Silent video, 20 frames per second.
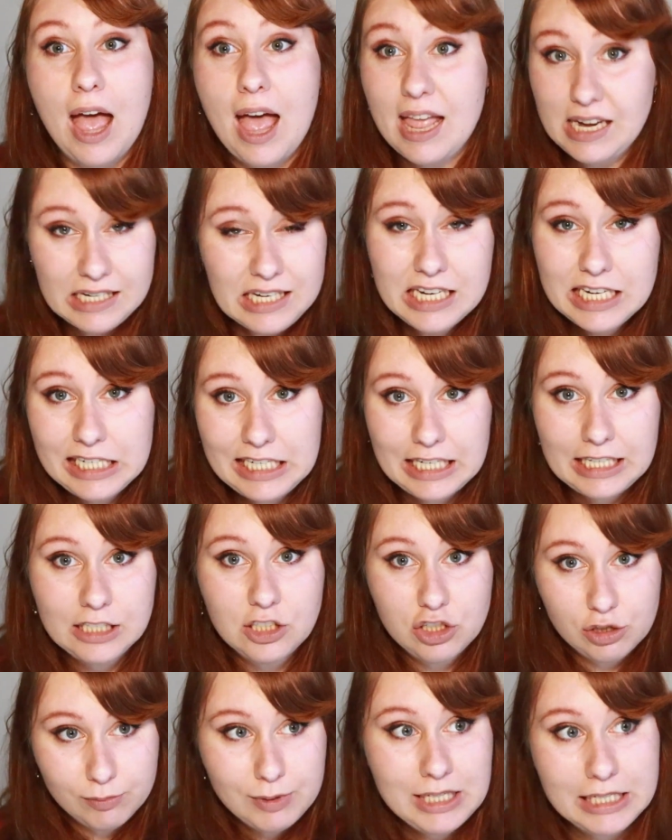And clearly,
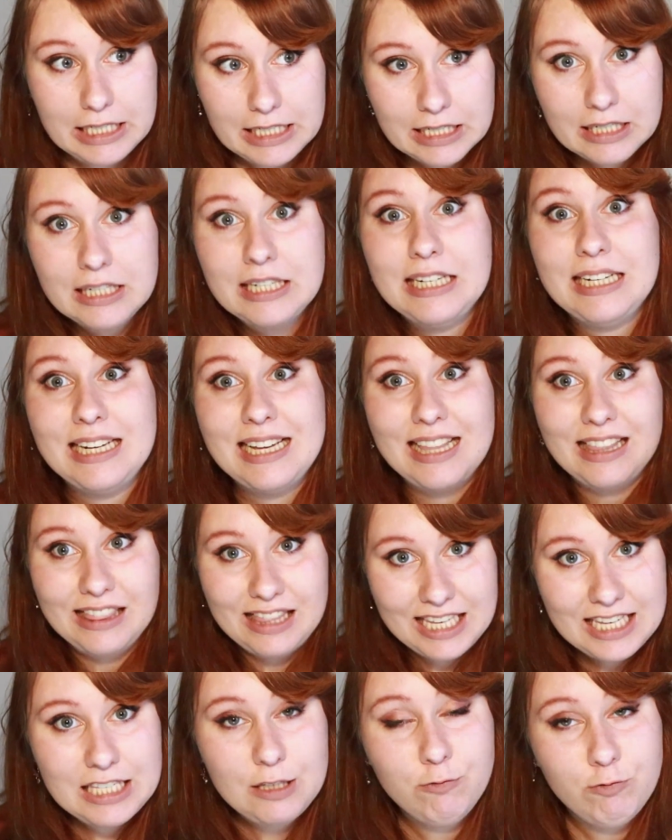to me,
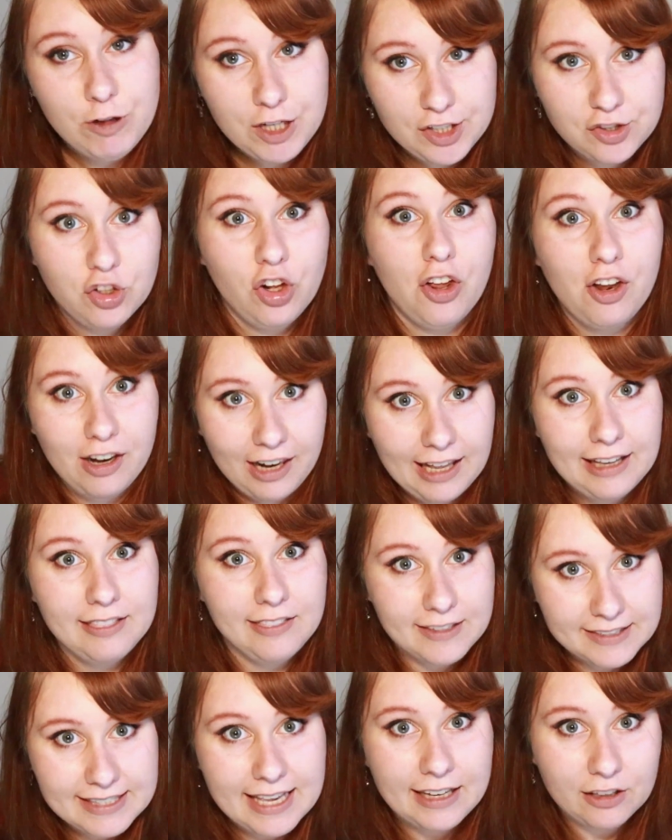this rings a lot like
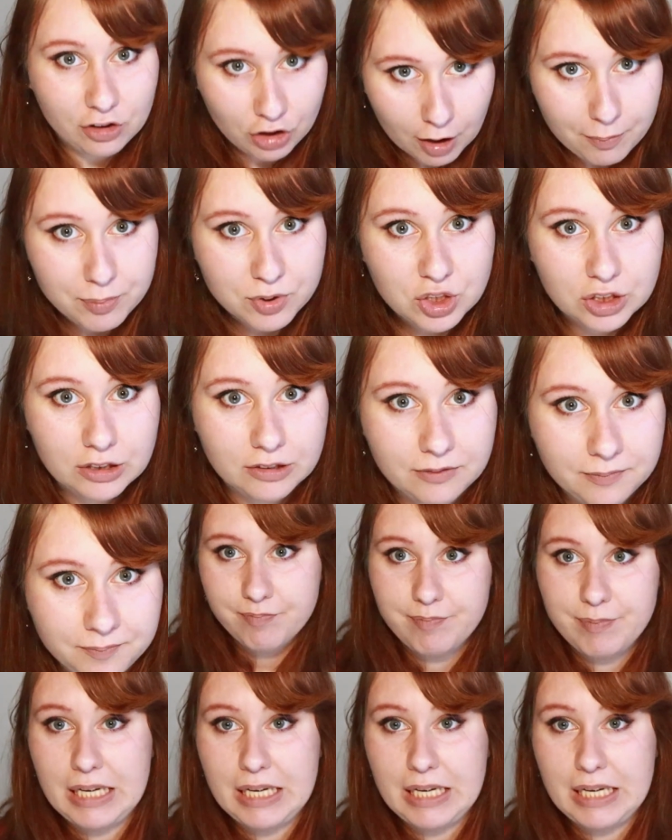the second option,